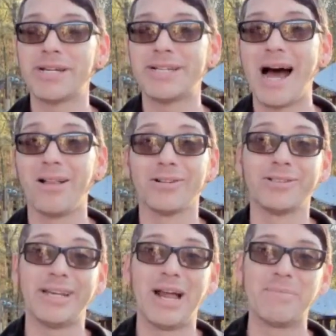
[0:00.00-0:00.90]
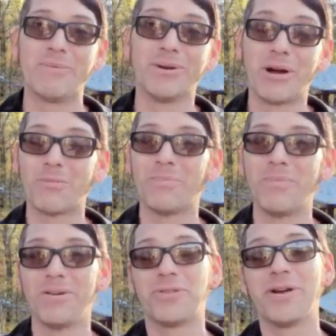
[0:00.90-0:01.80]
And I mean, with our
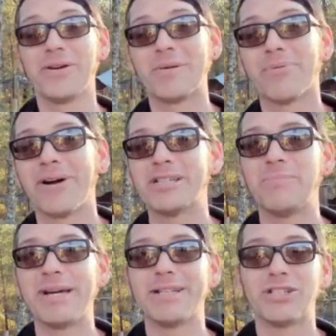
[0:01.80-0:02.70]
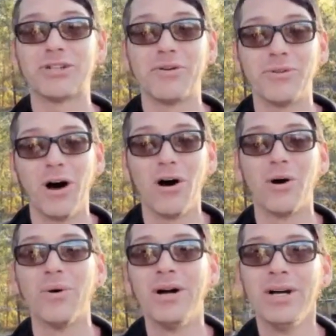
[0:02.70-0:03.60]
Ethereum price being so low.